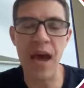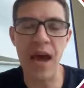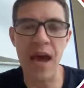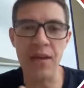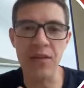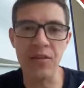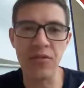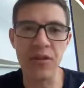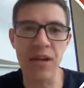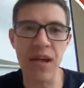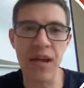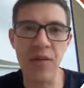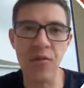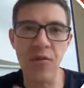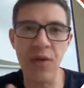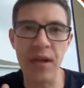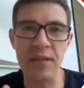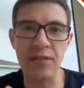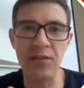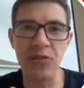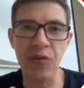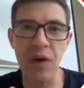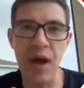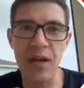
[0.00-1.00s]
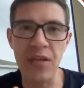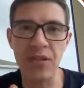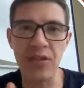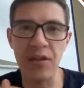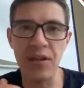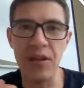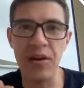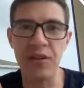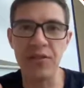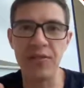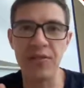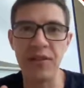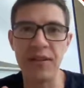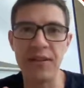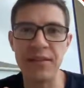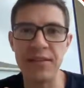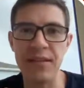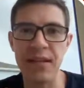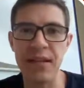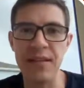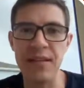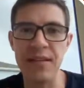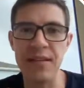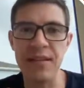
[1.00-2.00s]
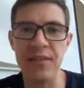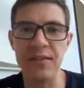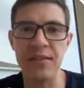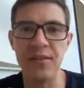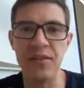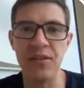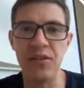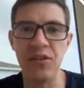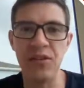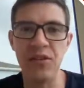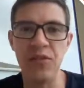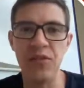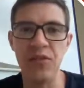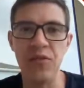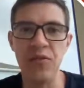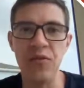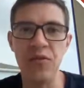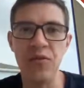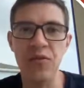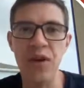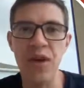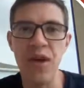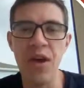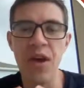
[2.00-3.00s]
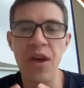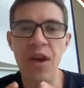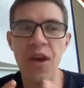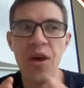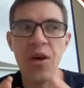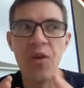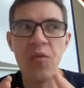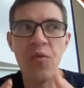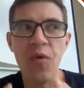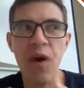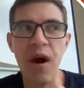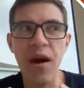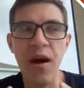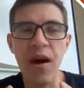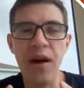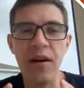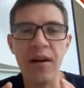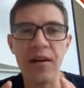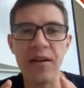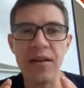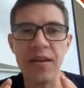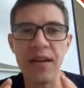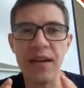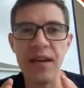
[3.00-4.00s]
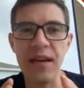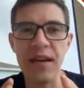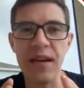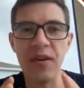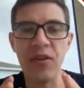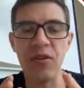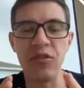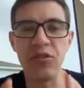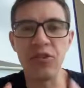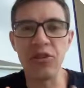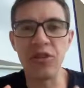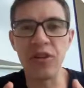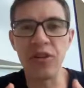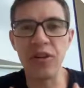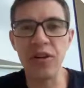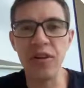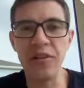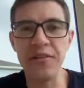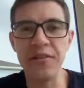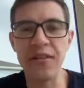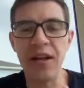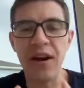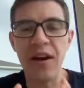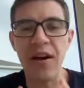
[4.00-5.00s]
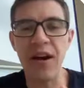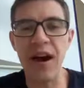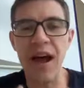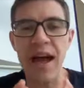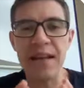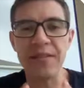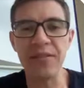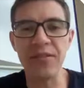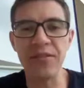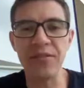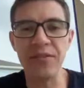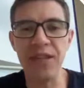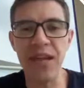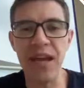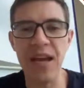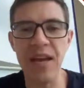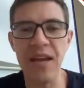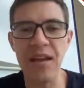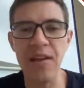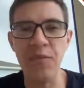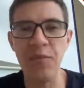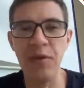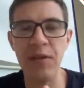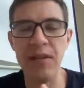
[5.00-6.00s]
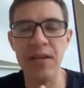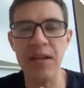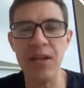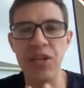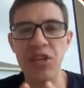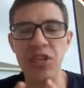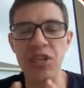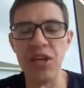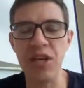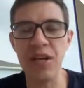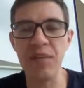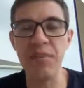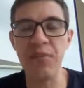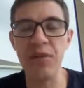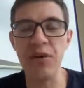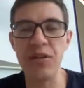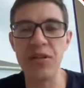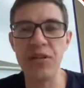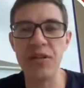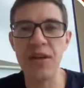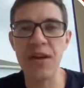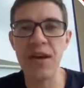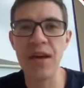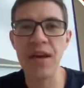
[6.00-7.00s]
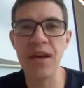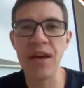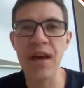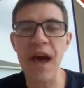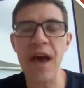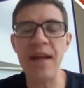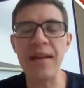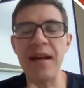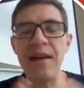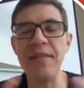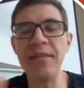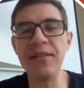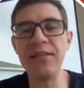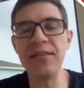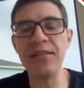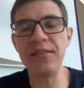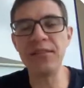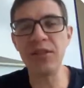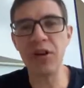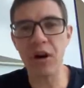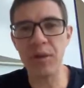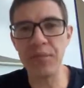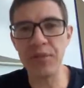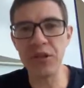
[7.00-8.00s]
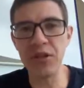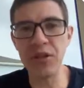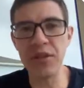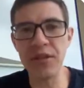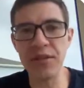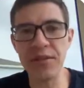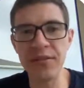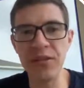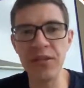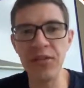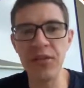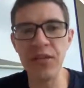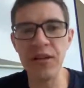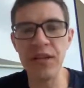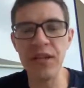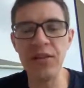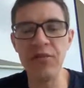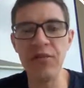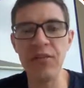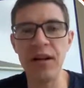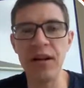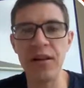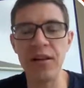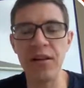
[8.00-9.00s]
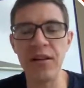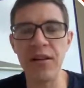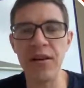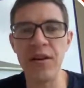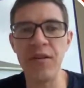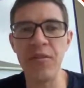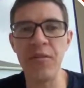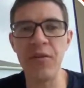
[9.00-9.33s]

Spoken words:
today was to actually also extend this to what are the controls that are associated with each input. And this is optional. You don't need to declare them